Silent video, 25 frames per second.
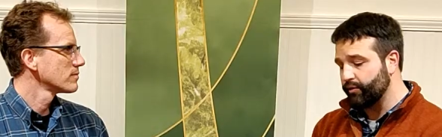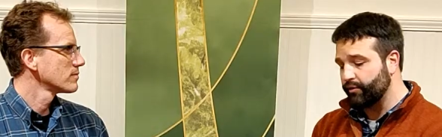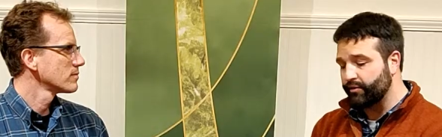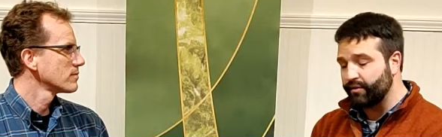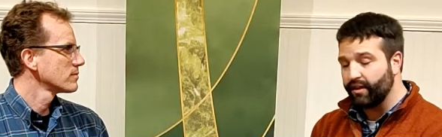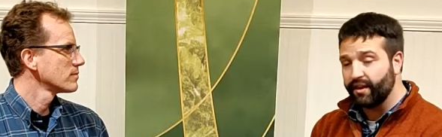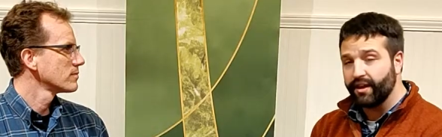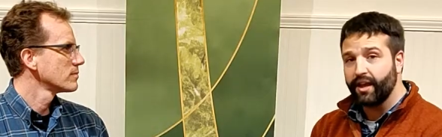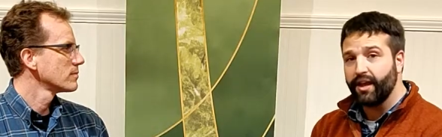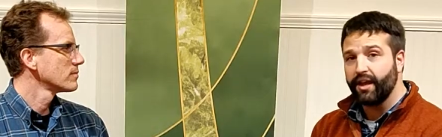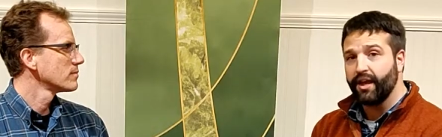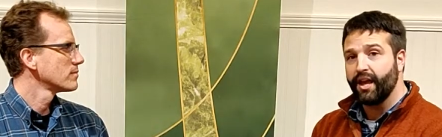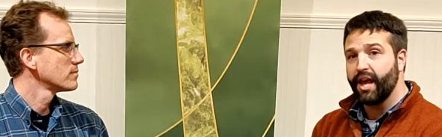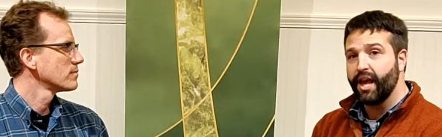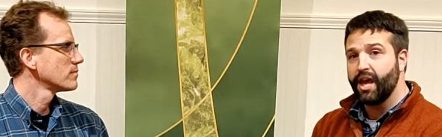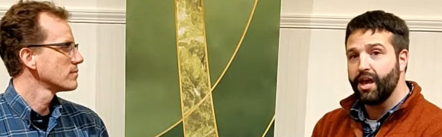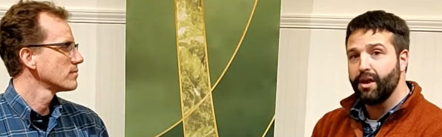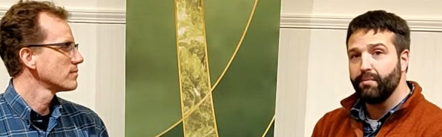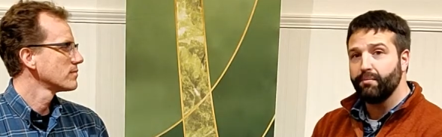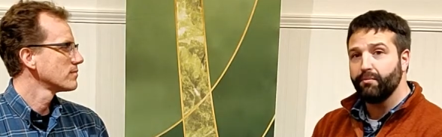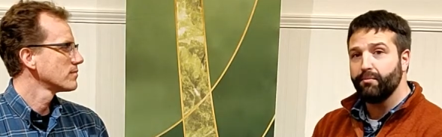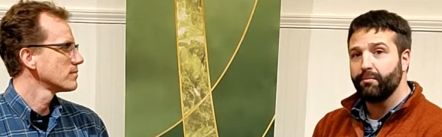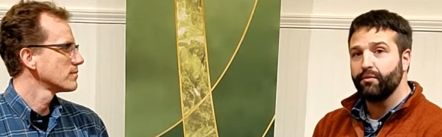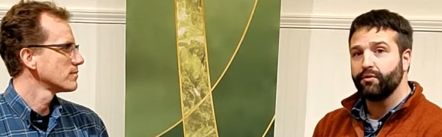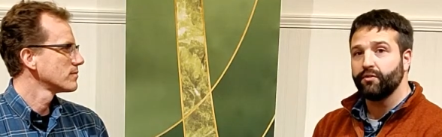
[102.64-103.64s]
Speaker 1: singing
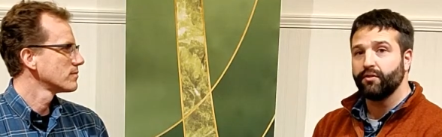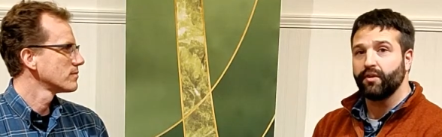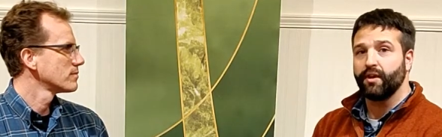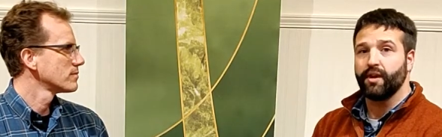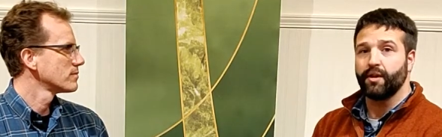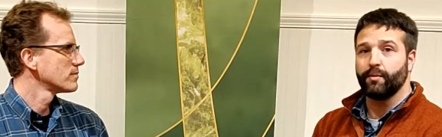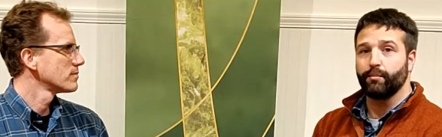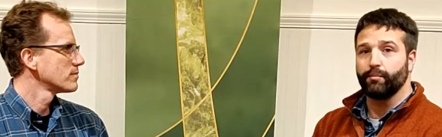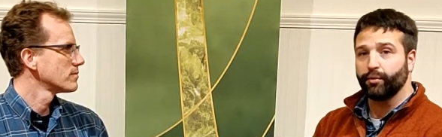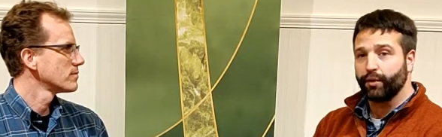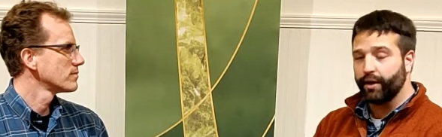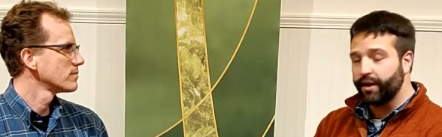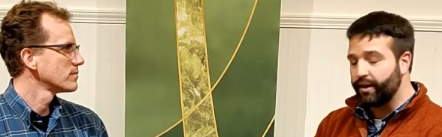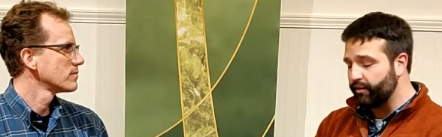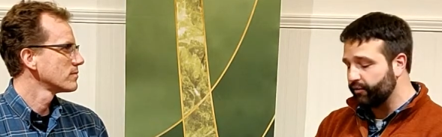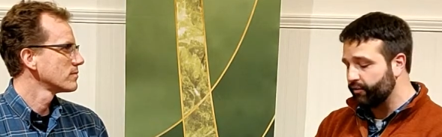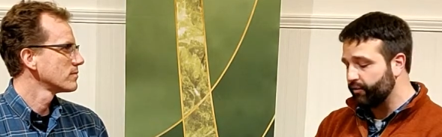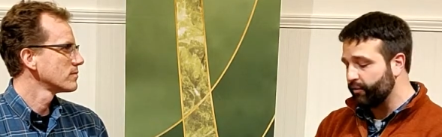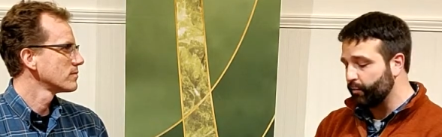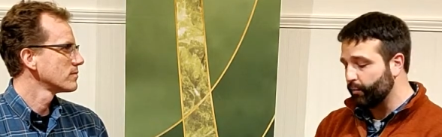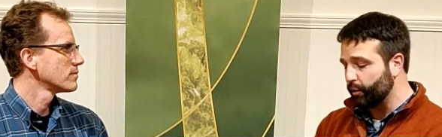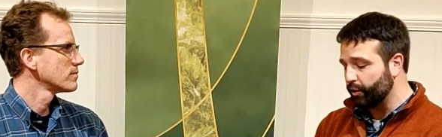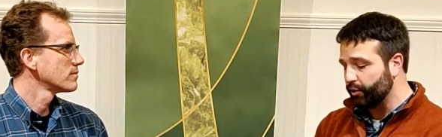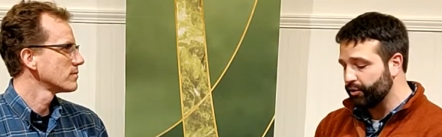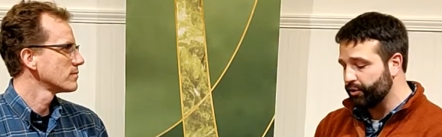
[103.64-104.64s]
hymns and praise
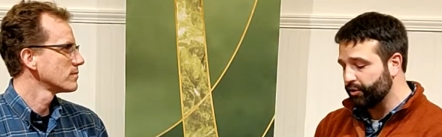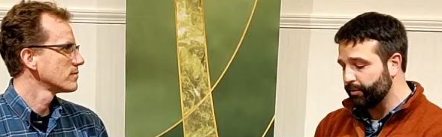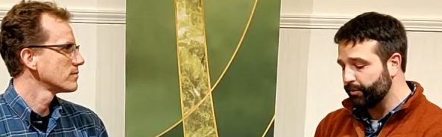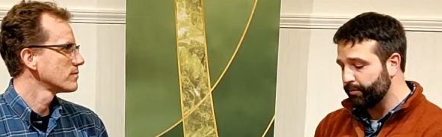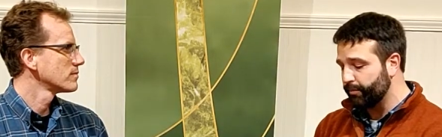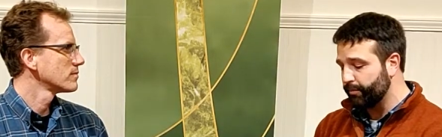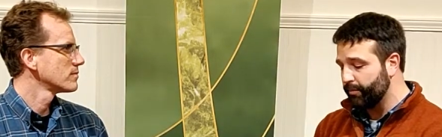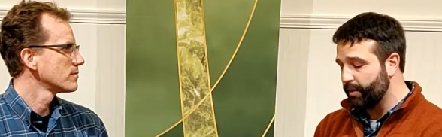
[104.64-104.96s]
and worship.